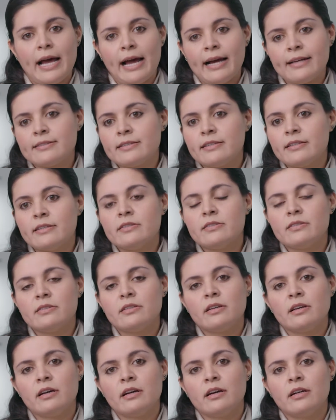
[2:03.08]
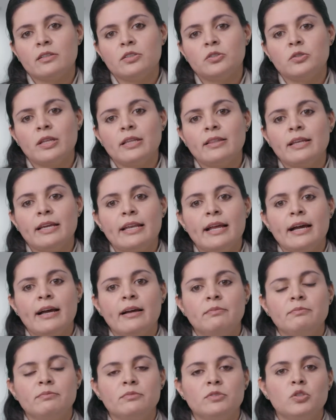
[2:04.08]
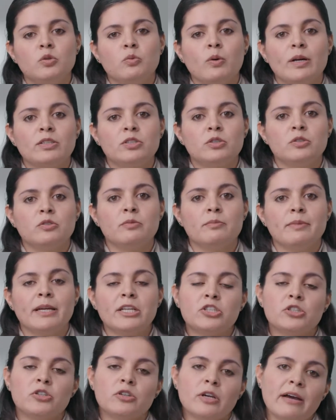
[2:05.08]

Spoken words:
access to the data. You want to make sure you